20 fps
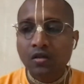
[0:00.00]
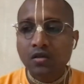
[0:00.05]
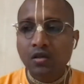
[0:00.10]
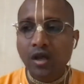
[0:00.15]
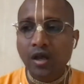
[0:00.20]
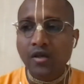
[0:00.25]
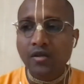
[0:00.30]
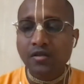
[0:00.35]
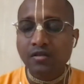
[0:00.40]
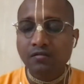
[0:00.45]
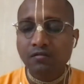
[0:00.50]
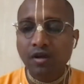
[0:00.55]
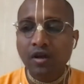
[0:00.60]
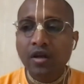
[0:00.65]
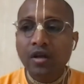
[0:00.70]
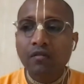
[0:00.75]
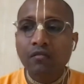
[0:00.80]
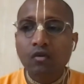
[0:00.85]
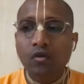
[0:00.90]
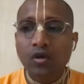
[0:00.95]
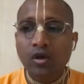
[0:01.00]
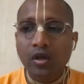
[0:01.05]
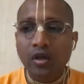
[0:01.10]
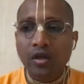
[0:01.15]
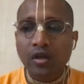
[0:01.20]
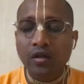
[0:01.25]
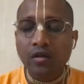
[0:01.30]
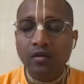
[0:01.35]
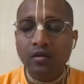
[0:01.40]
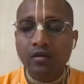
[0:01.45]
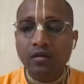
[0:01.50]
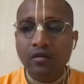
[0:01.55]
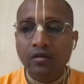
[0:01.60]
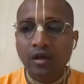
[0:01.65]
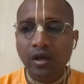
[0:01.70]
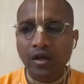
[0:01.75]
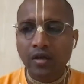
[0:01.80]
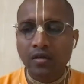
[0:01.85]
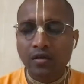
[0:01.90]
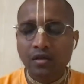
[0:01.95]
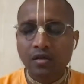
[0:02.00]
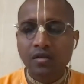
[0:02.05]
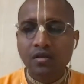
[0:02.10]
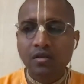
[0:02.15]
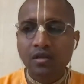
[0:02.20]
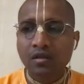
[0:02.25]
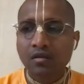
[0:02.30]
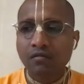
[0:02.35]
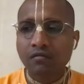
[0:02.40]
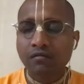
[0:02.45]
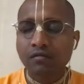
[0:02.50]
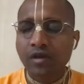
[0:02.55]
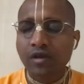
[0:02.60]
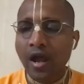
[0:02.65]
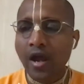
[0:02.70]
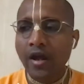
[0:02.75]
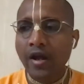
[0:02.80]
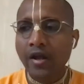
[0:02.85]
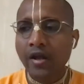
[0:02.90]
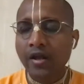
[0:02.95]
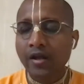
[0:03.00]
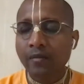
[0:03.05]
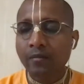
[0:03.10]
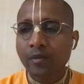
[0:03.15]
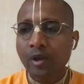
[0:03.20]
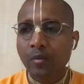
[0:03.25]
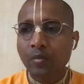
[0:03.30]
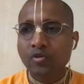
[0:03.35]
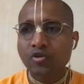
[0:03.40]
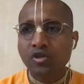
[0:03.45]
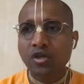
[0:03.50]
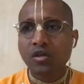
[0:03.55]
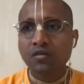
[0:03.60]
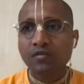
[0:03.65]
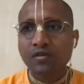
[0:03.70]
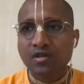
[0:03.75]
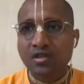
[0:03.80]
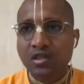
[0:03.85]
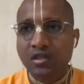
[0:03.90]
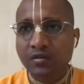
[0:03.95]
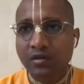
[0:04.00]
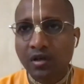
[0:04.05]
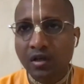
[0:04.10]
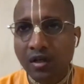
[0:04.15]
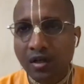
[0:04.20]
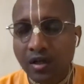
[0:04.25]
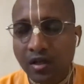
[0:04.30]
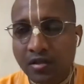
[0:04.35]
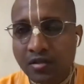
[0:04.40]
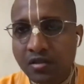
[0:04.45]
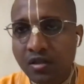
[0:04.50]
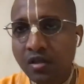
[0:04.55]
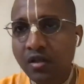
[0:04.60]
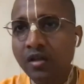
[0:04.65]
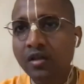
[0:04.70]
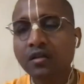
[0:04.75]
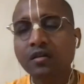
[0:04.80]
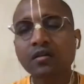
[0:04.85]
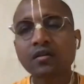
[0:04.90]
Like one devotee, like we had a brahmachari festival yesterday,